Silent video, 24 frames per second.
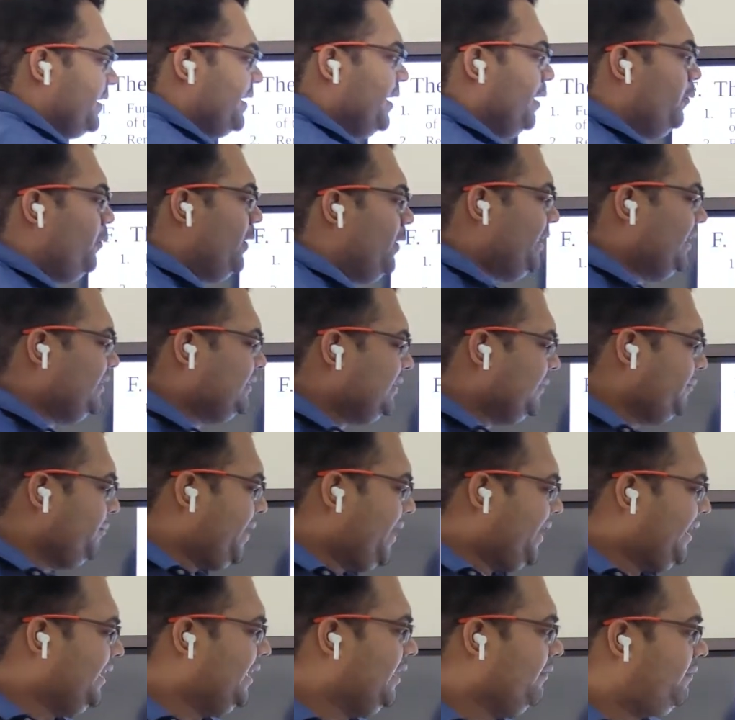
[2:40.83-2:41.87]
Now, what is the
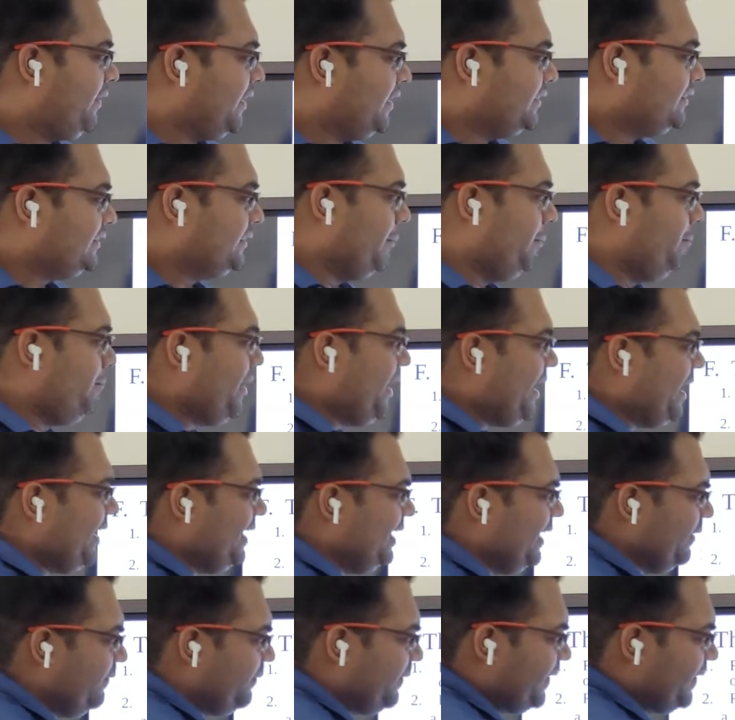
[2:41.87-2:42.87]
main difference? The main